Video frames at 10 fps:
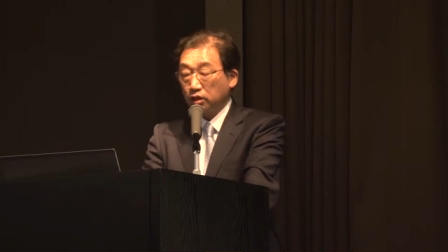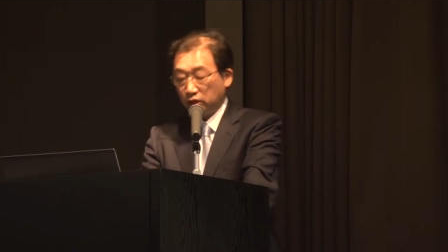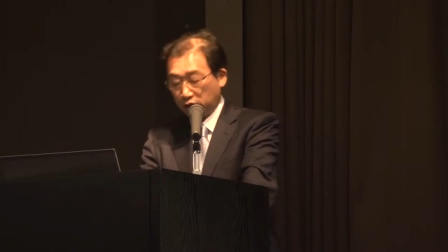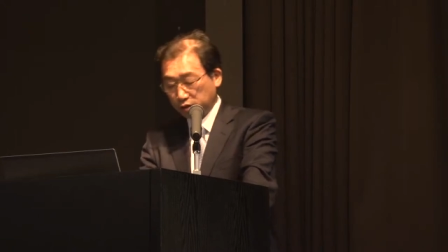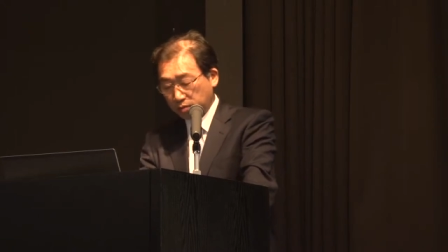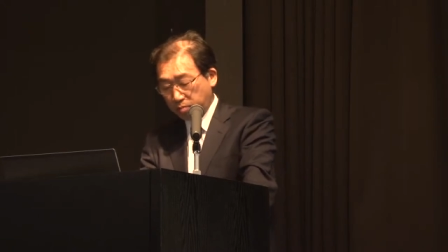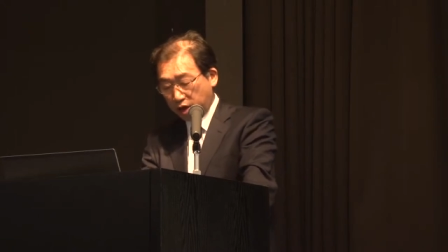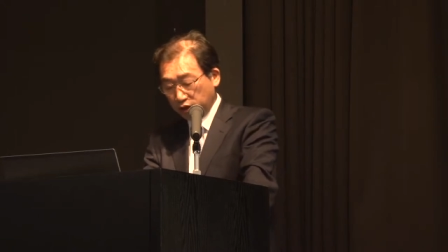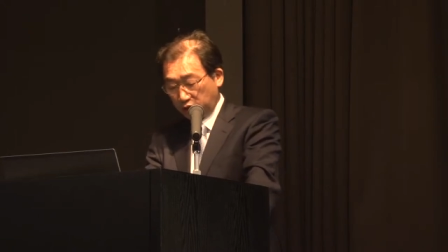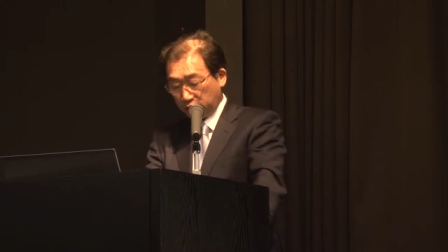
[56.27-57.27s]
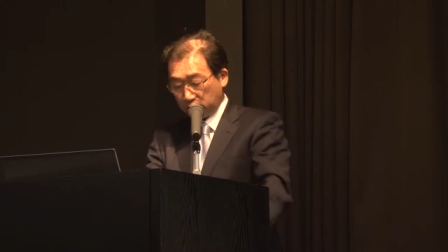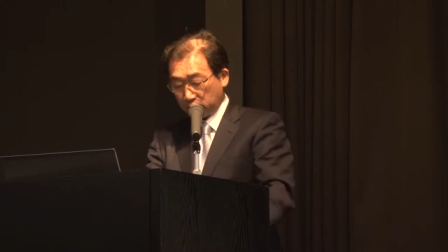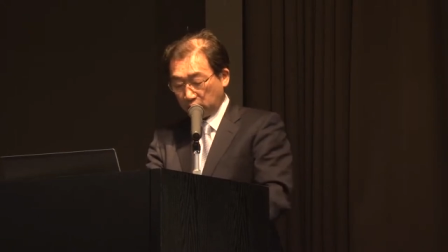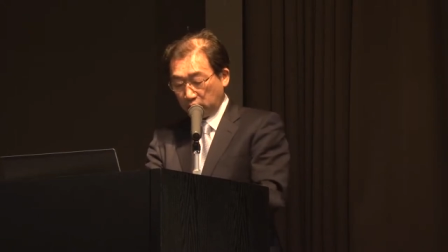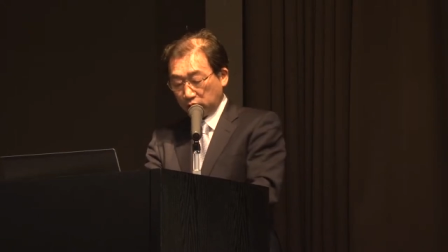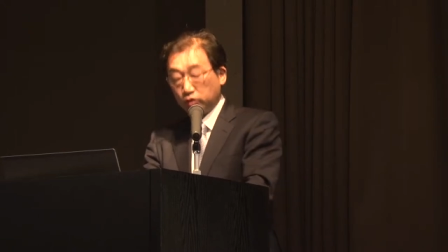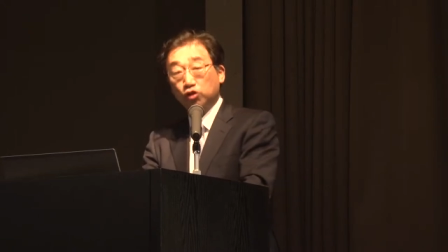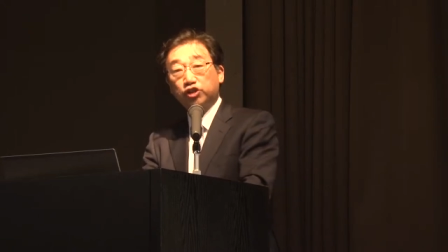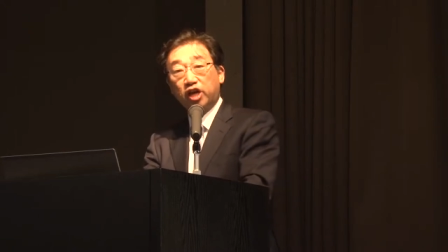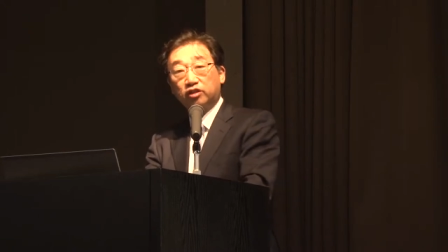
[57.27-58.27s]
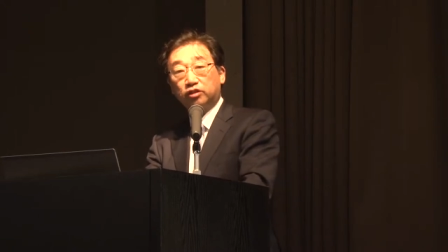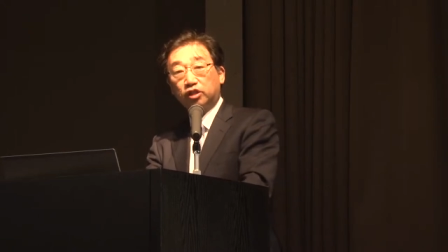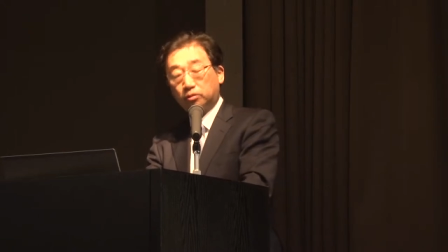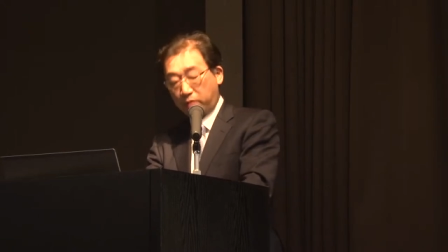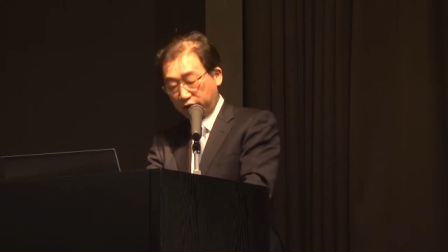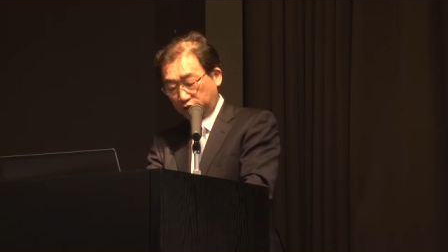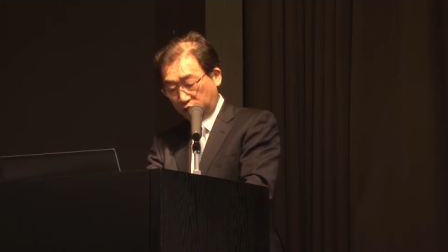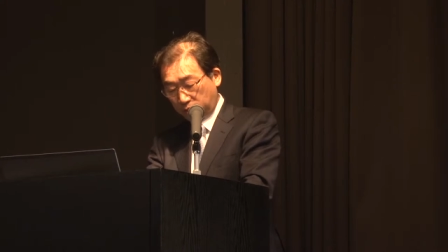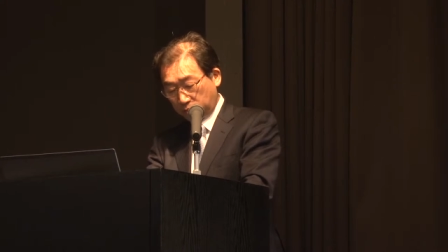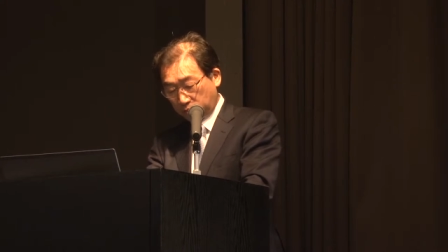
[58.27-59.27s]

expanding social disparity,